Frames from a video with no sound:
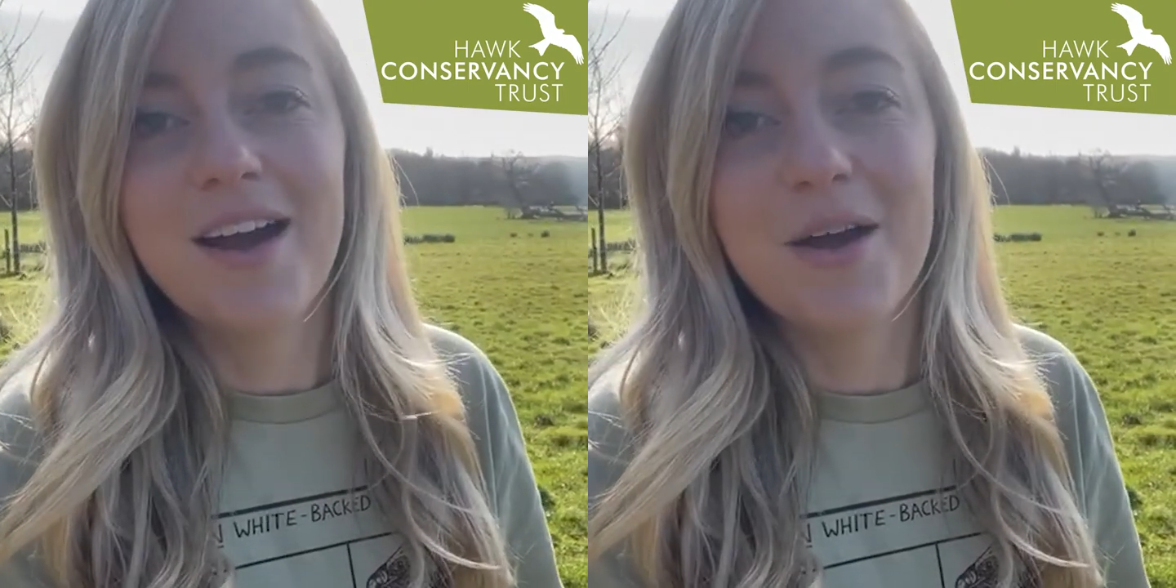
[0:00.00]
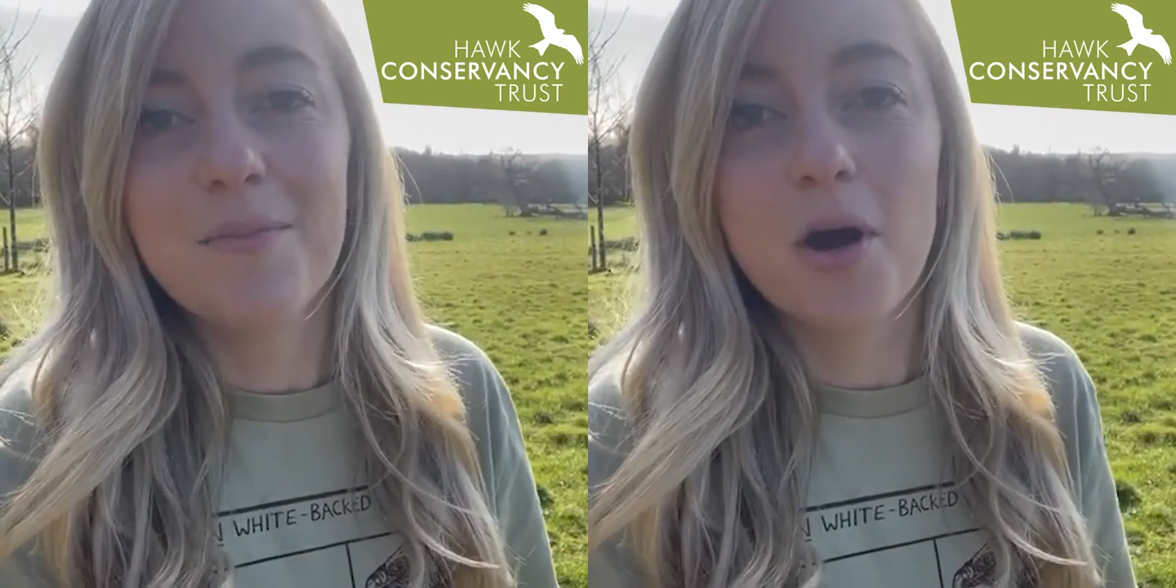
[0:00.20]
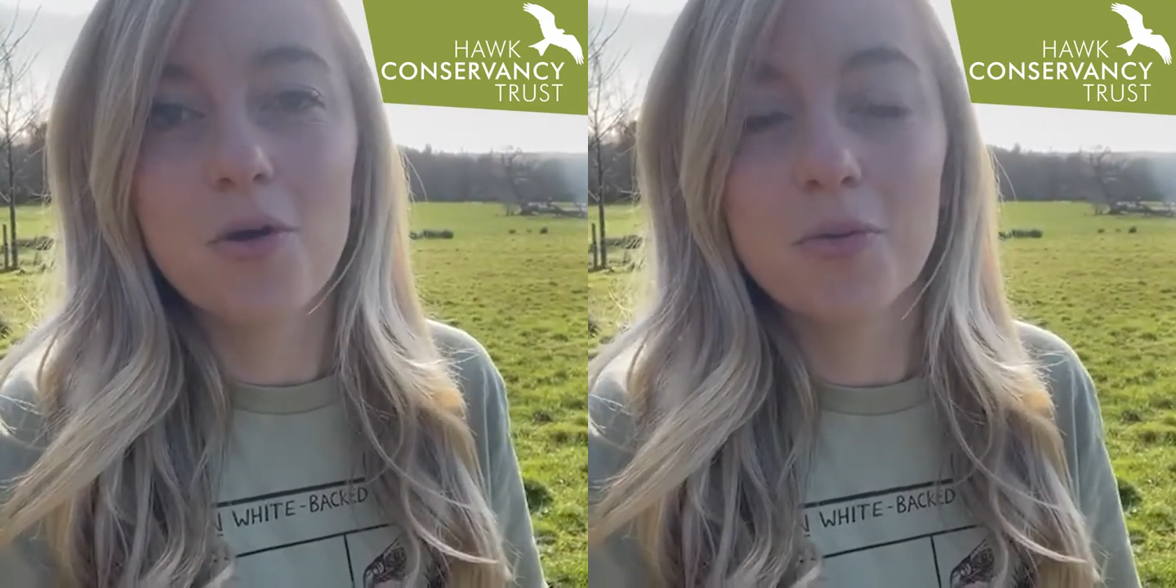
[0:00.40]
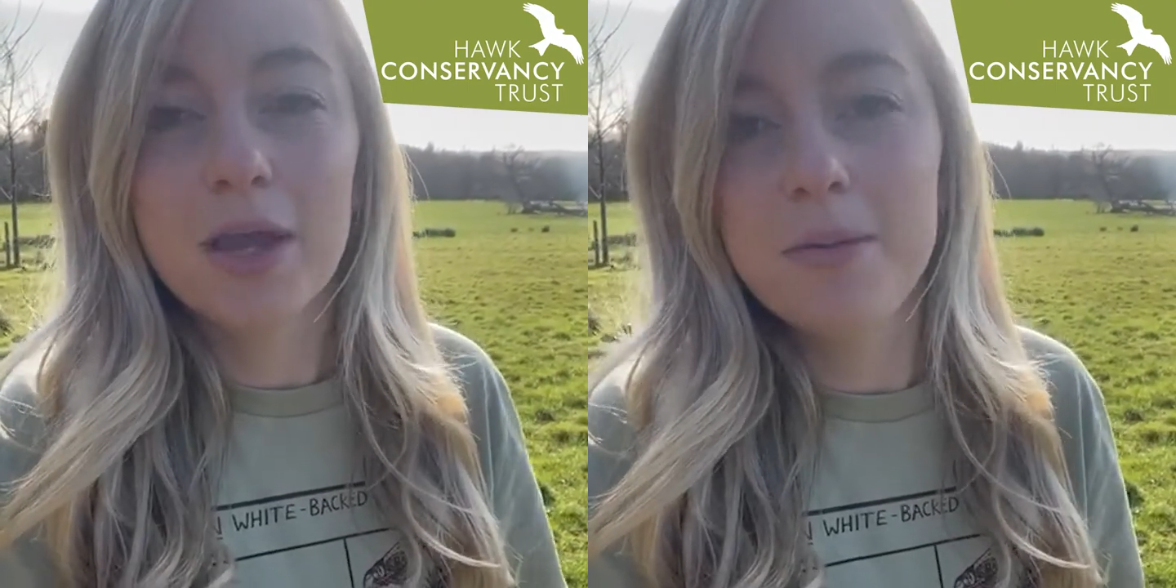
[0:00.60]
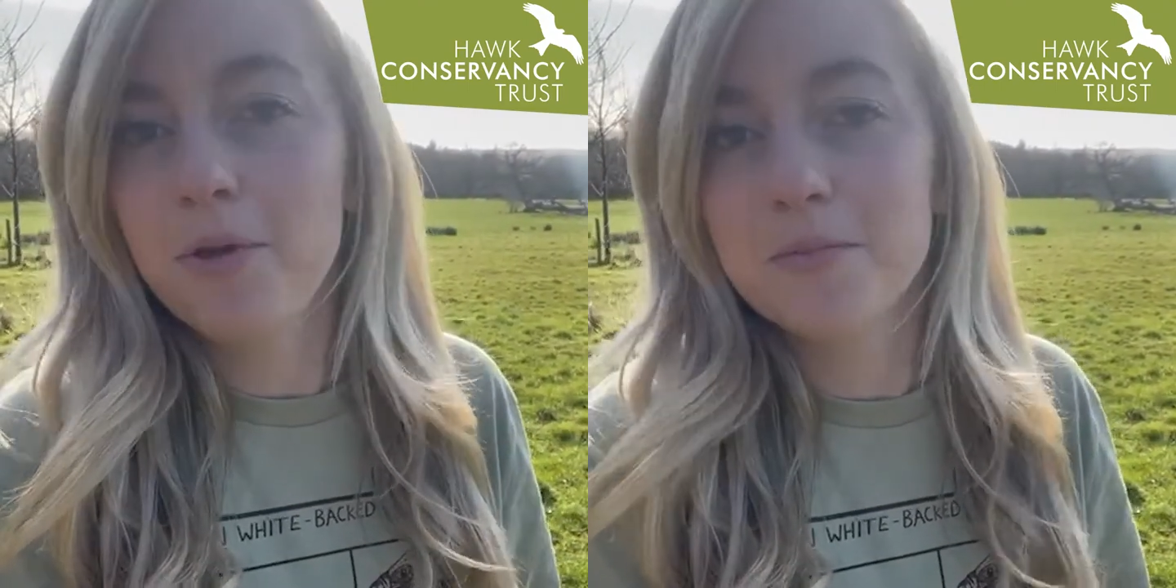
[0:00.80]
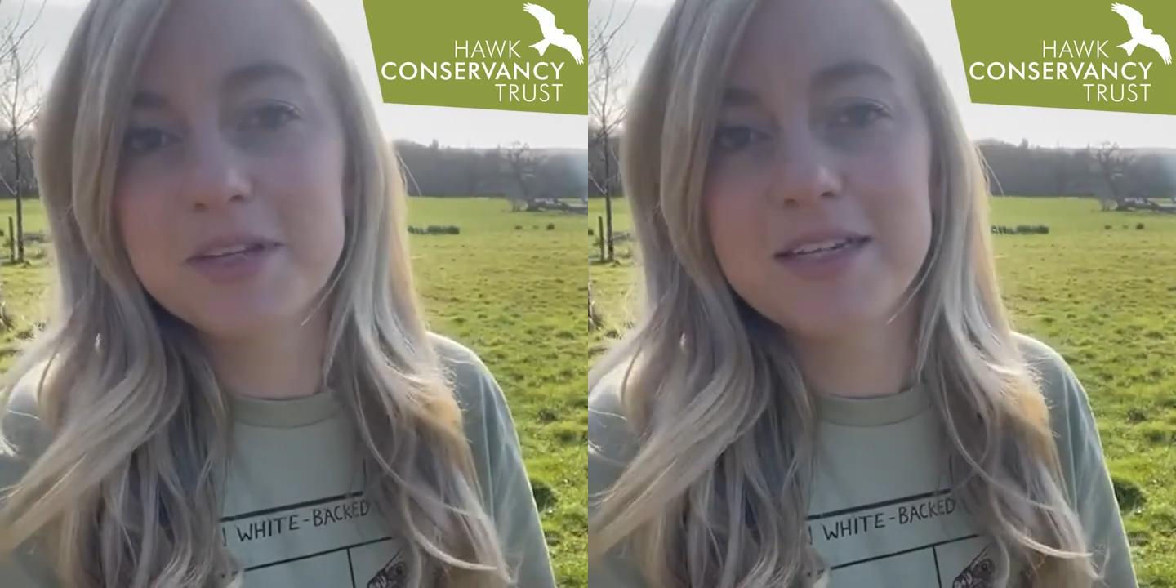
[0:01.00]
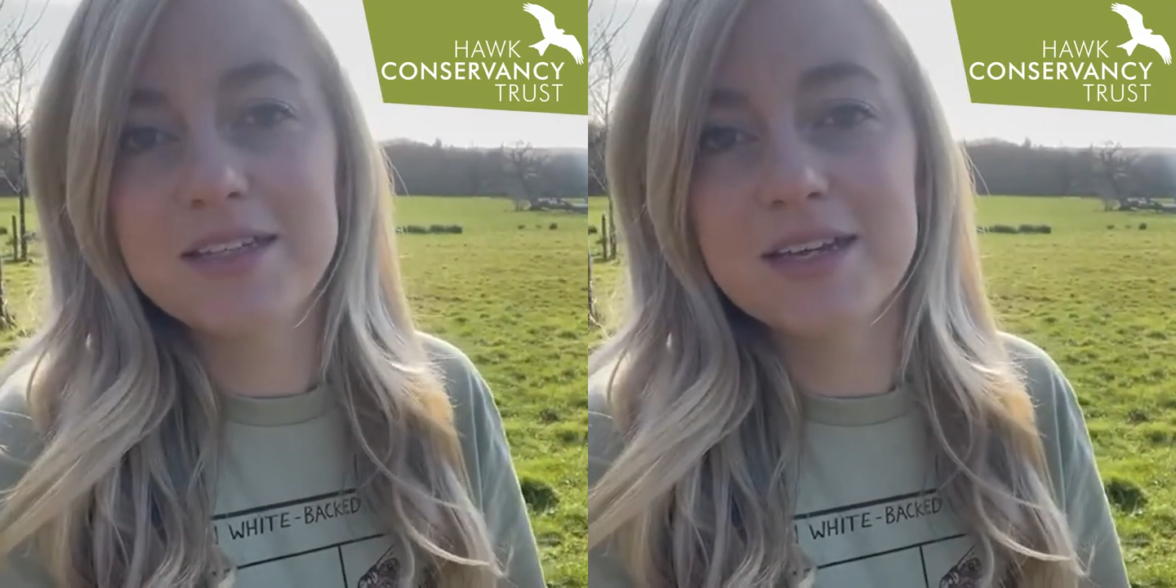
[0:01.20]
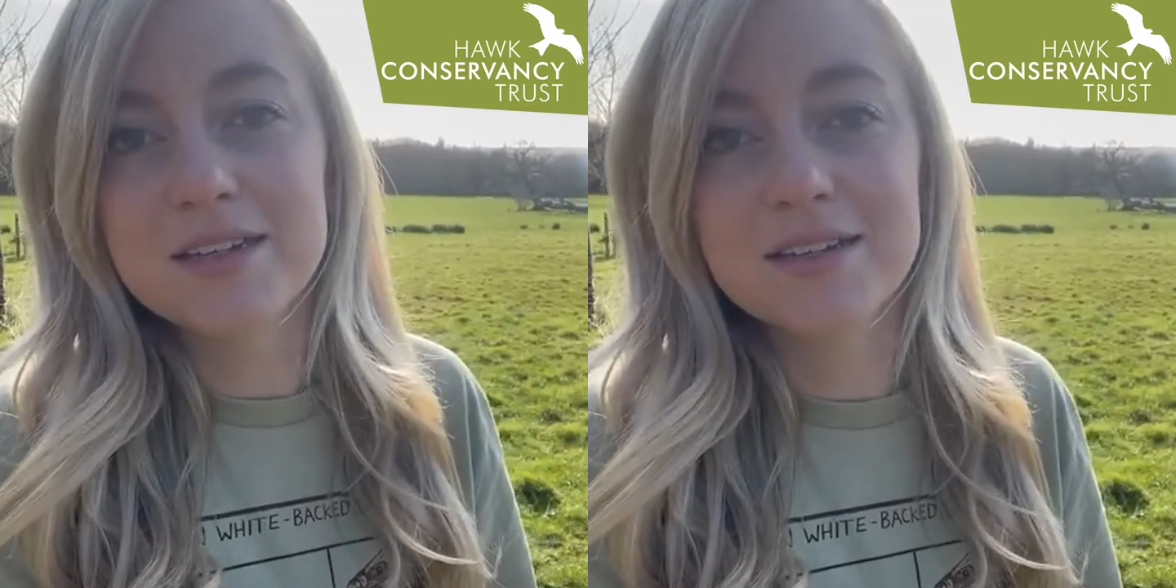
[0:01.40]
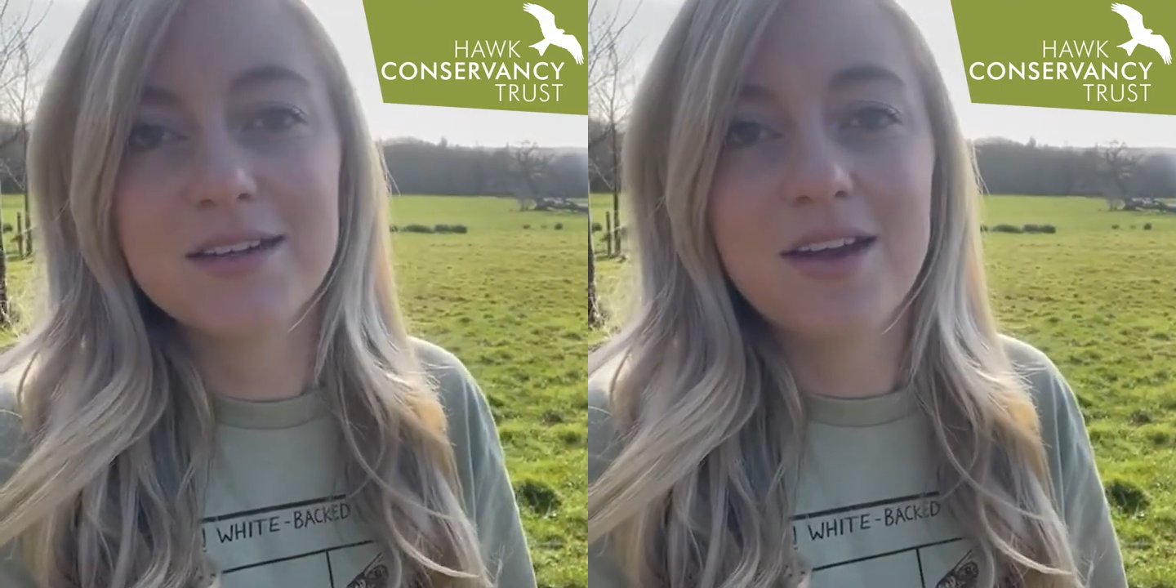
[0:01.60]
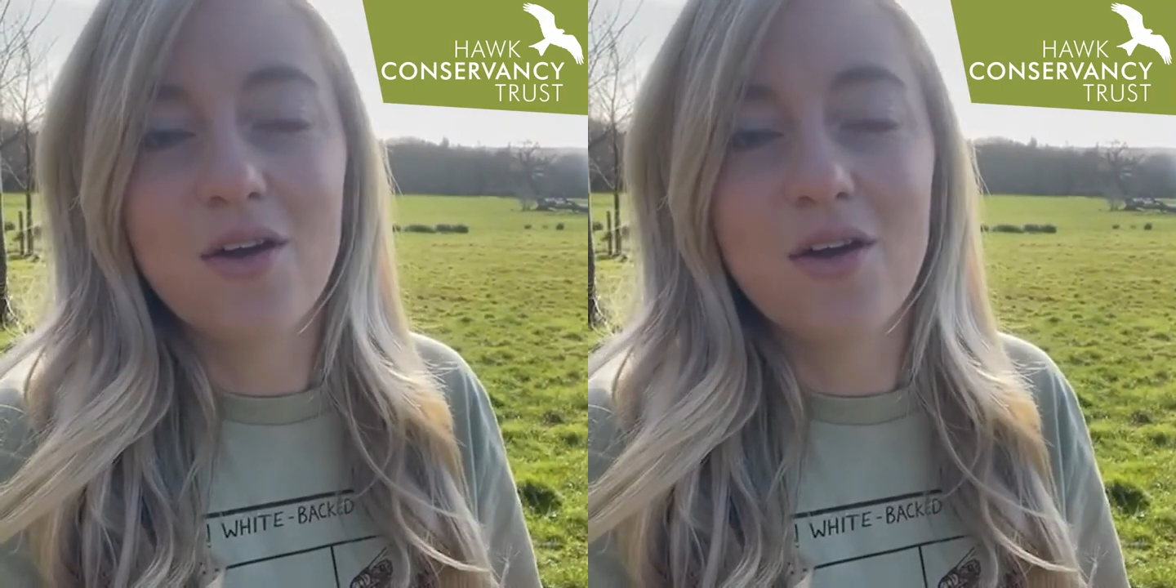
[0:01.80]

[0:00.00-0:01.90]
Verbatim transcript: um, but I will keep you updated